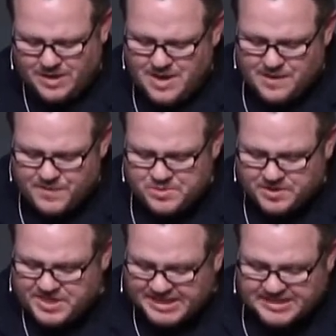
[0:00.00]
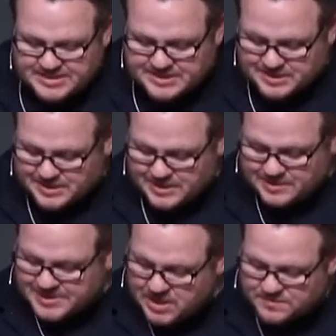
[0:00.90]
If anyone thinks
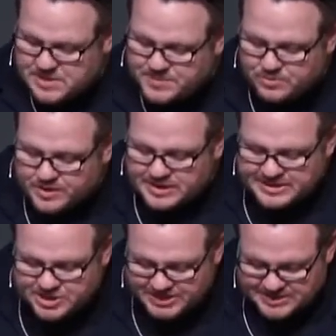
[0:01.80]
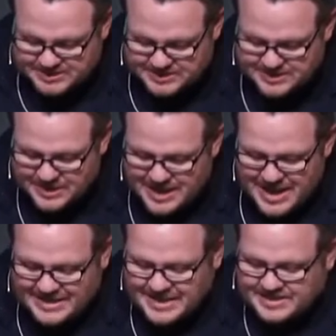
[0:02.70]
himself to be religious,
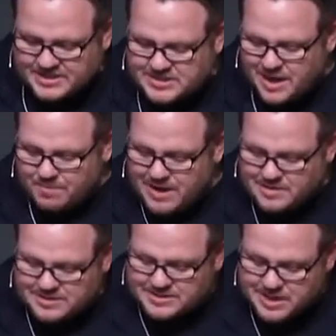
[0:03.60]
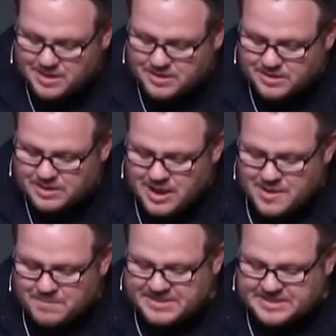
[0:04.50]
and yet does not bridle his tongue,
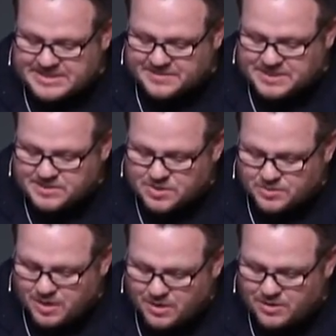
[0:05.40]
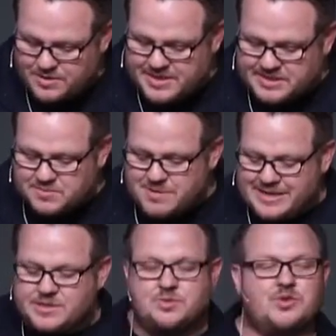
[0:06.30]
but deceives his own heart, this
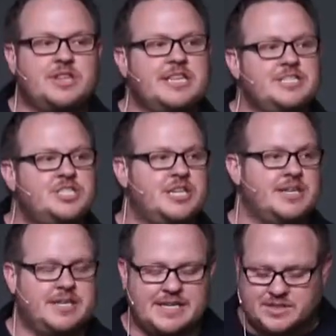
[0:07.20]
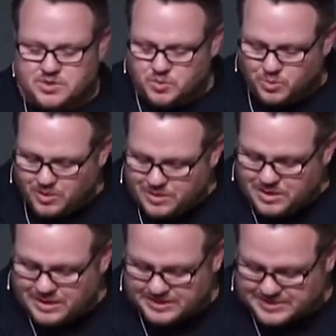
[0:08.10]
man's religion is
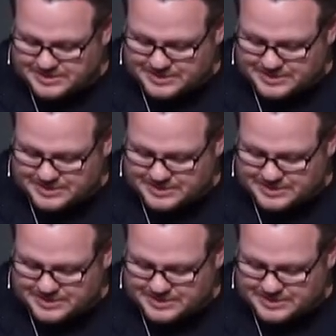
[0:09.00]
worthless